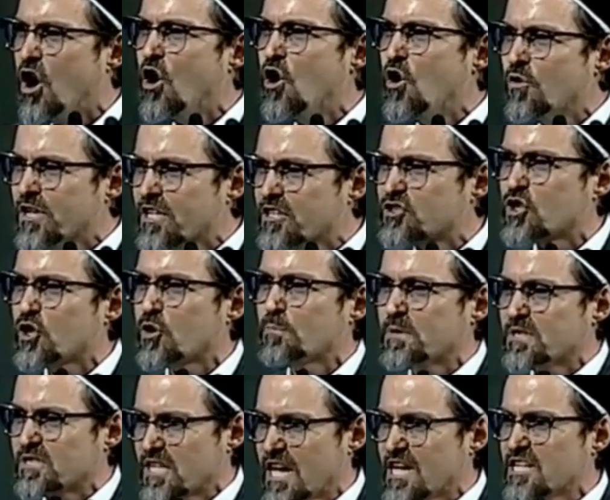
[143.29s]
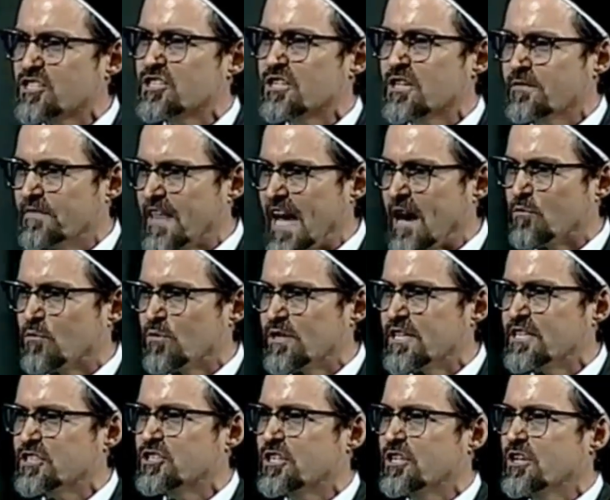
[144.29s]
own interpretation of that
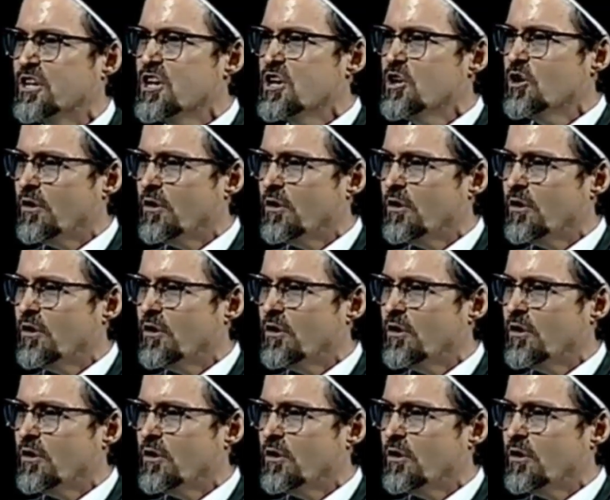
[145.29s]
religion